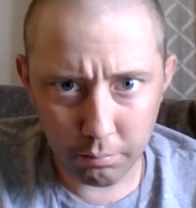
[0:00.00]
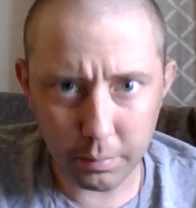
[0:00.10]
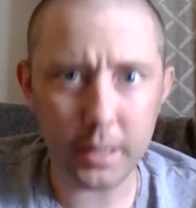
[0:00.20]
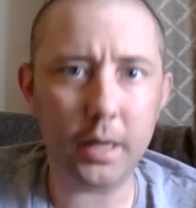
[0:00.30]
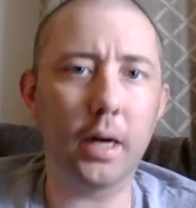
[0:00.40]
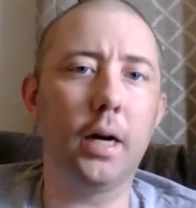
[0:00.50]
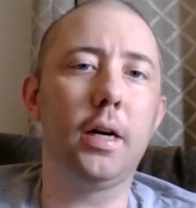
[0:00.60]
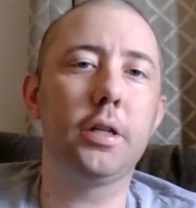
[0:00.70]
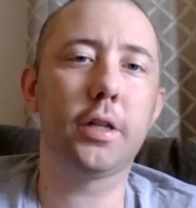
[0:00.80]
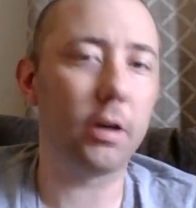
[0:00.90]

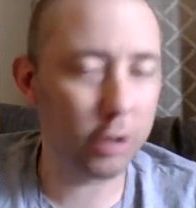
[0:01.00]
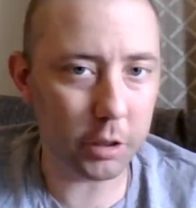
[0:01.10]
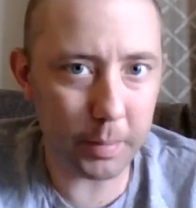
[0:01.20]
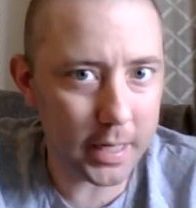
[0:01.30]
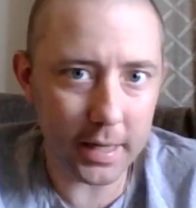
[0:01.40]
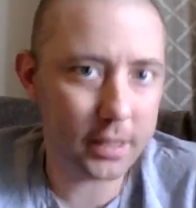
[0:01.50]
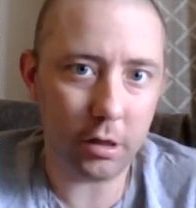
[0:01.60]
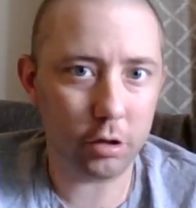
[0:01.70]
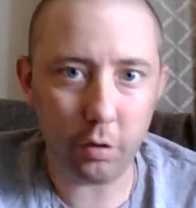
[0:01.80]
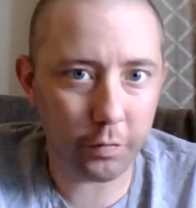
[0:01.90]
because it'll just be easier
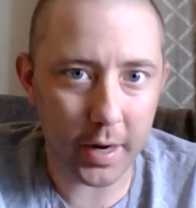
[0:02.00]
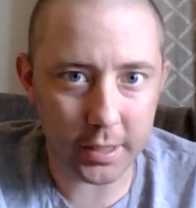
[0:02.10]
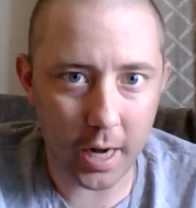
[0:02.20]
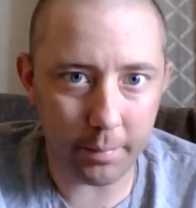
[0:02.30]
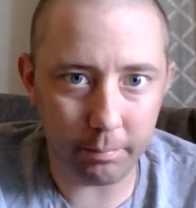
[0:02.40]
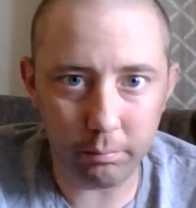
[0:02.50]
to do face cam.